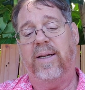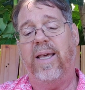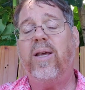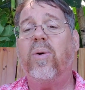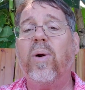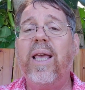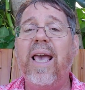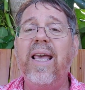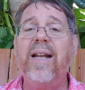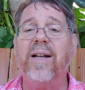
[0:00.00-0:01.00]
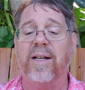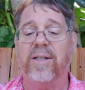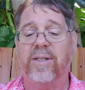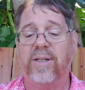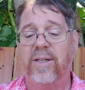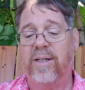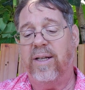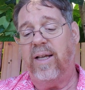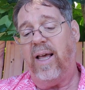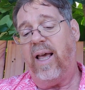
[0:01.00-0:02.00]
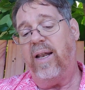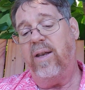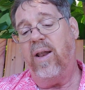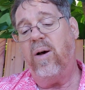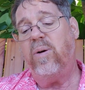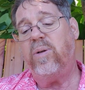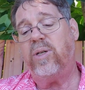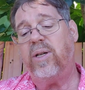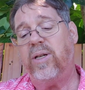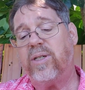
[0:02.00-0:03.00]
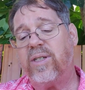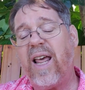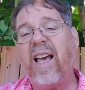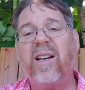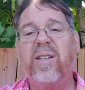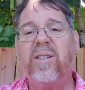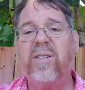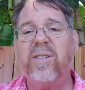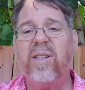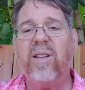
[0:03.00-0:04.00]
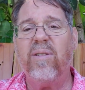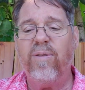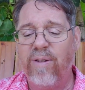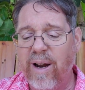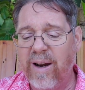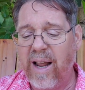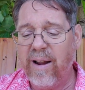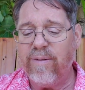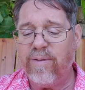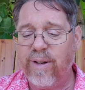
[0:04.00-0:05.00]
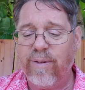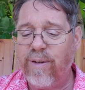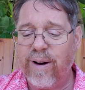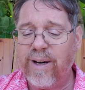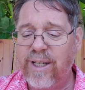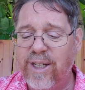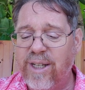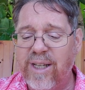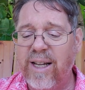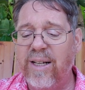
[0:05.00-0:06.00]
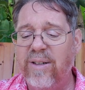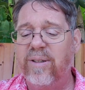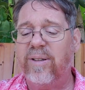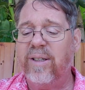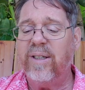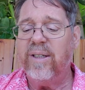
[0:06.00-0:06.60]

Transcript: He created us and knows us down to the very, every, the very single